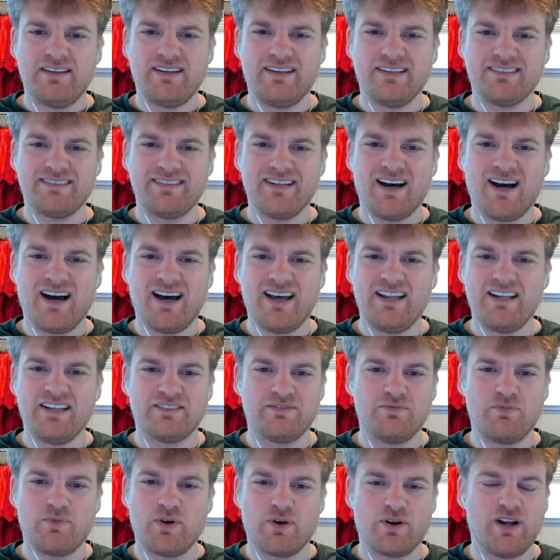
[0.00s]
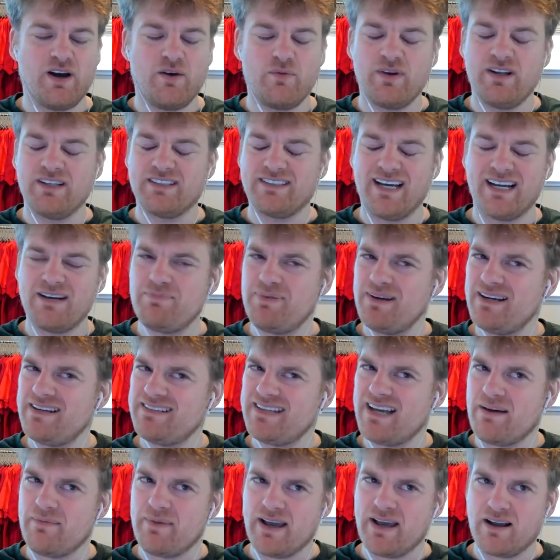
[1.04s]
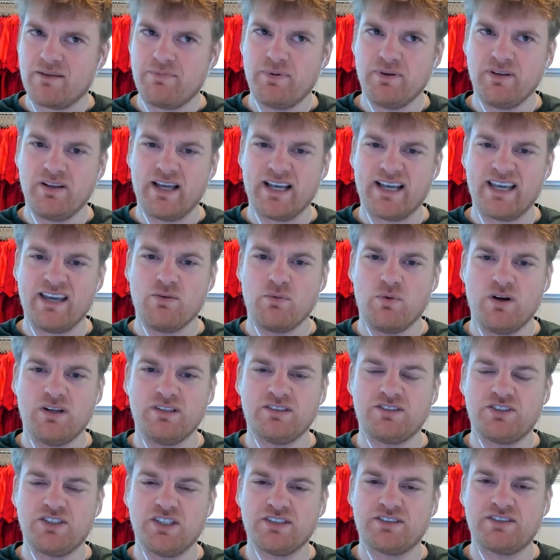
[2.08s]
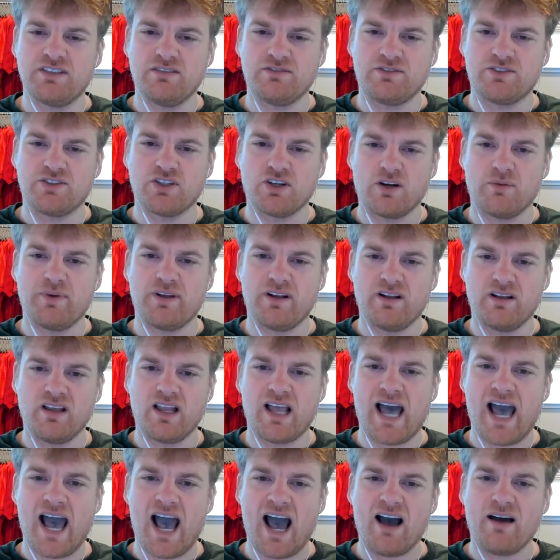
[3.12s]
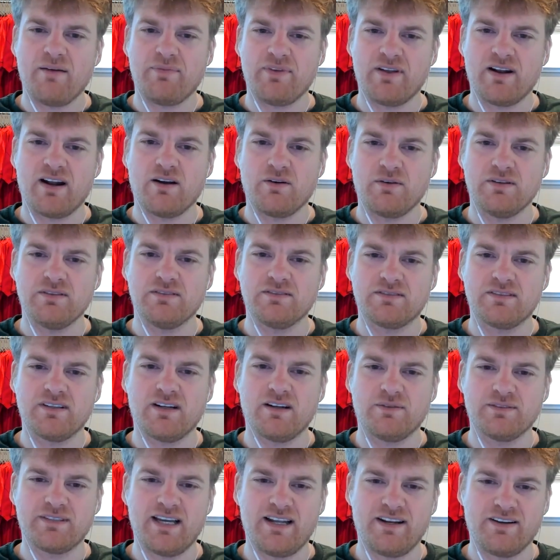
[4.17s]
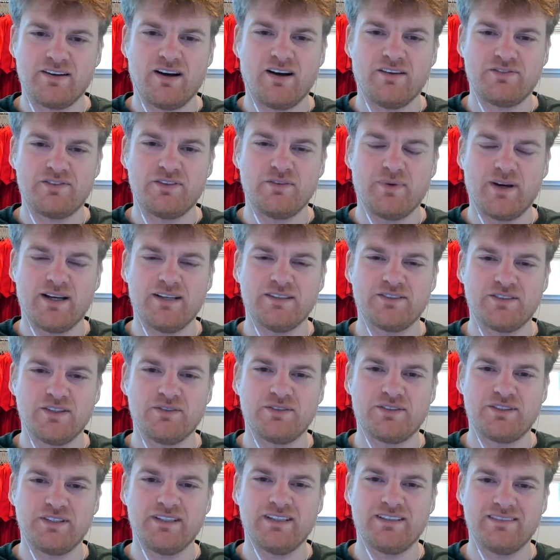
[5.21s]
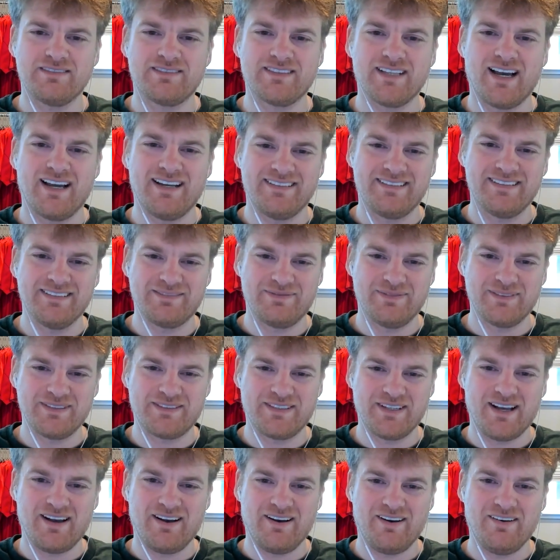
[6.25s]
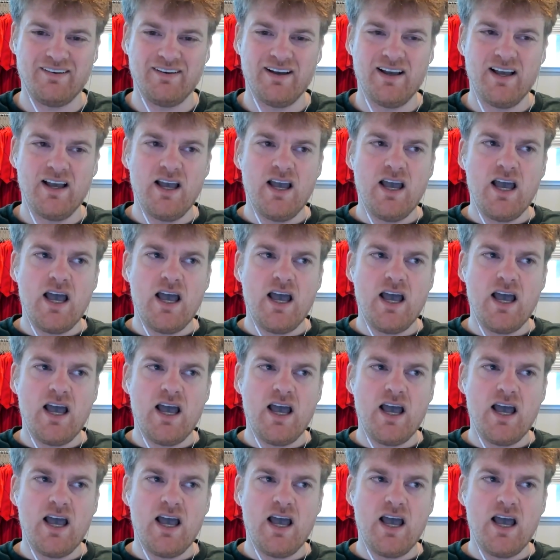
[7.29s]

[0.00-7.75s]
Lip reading: It is not it is not a pandemic, but like it was just a germ in a lab that I was handing off to my associate scientist Michelle,